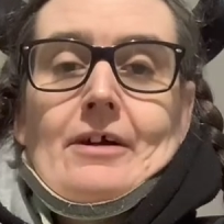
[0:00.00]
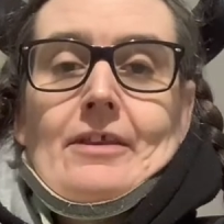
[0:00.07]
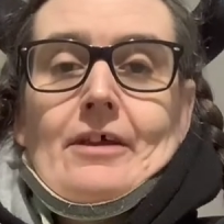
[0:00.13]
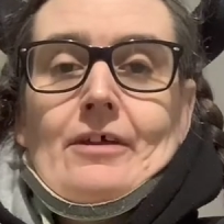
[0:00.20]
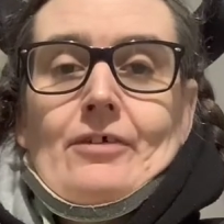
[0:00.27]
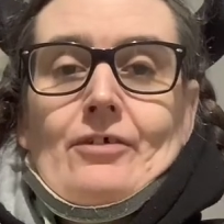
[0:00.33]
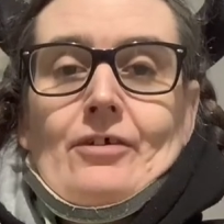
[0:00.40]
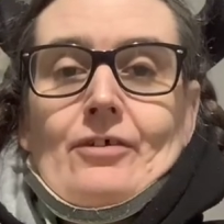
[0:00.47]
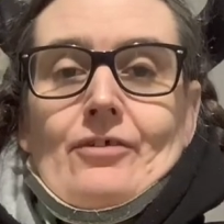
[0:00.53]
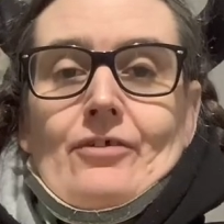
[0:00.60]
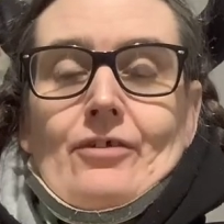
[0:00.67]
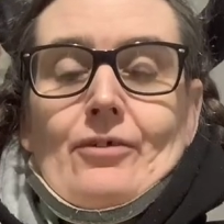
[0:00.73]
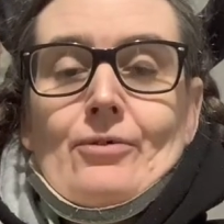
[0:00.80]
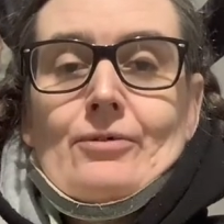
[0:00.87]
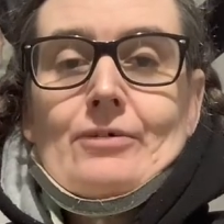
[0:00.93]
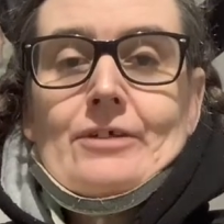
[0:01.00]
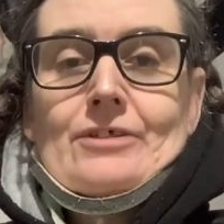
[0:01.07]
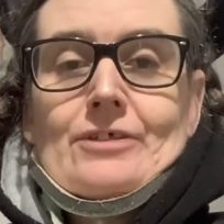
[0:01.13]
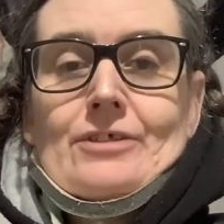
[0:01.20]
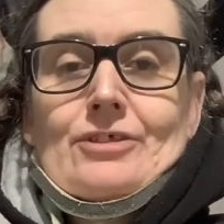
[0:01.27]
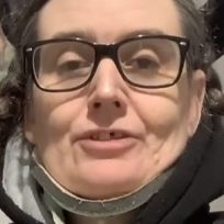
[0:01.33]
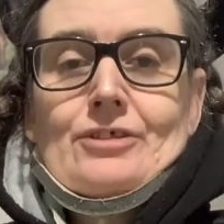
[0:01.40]
They're just so, it's
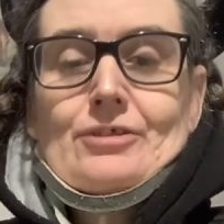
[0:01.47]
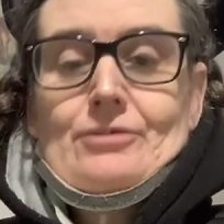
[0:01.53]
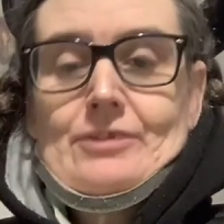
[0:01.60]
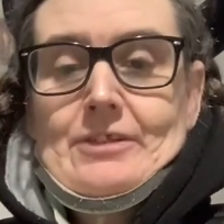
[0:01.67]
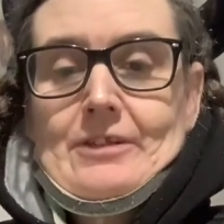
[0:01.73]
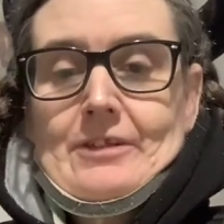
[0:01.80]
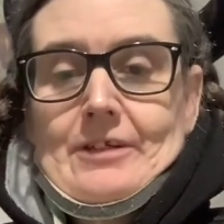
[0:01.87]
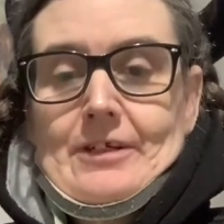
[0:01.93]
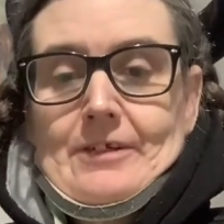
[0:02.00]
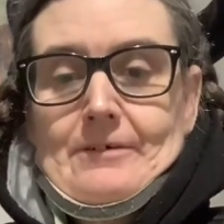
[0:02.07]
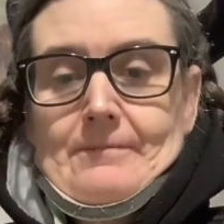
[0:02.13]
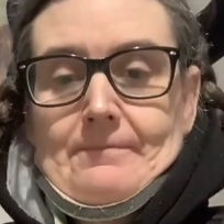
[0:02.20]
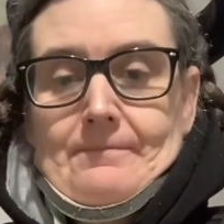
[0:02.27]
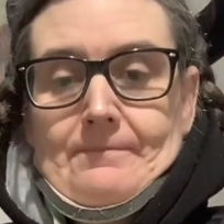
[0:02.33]
such an interesting thing.